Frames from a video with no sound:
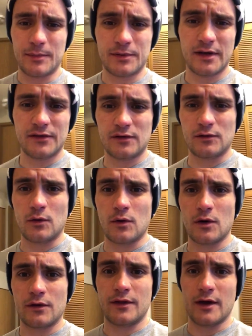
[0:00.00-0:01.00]
right, please
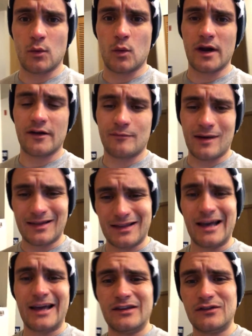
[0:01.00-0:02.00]
ignore that one of my
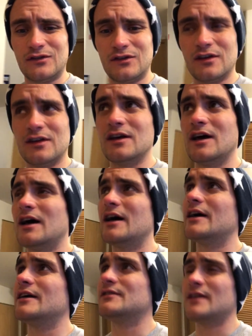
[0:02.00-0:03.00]
lights
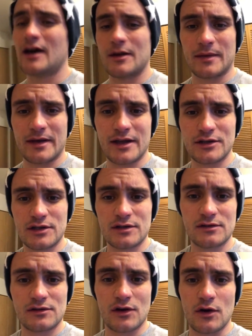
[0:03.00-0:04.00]
is out in my
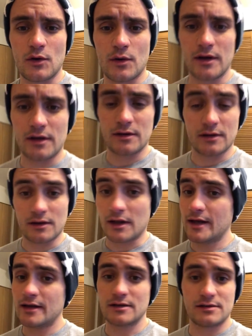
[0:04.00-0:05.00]
kitchen, so the
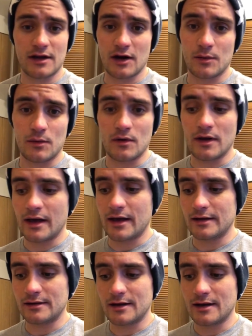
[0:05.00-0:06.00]
lighting is terrible,
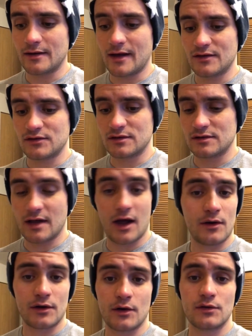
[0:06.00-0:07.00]
and that's just
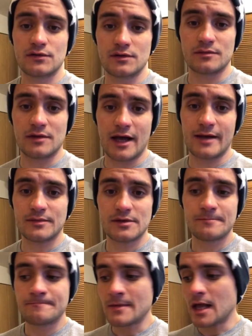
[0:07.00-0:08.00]
how it goes
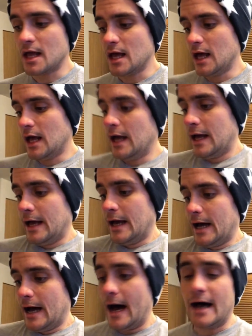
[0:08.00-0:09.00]
sometimes.
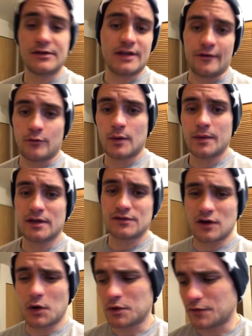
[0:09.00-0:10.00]
So yeah, what are we going to
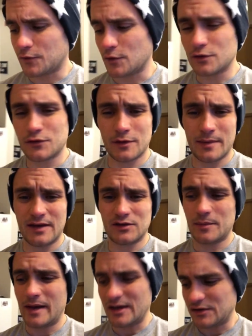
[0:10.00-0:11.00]
start with first for the
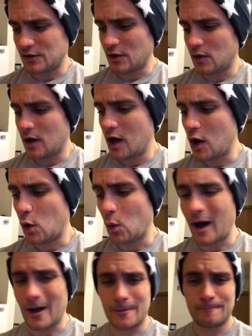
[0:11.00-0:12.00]
basil pesto?
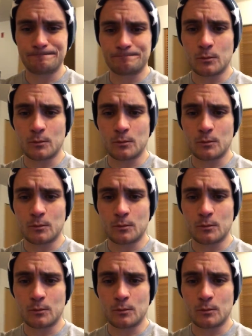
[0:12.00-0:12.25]
Well,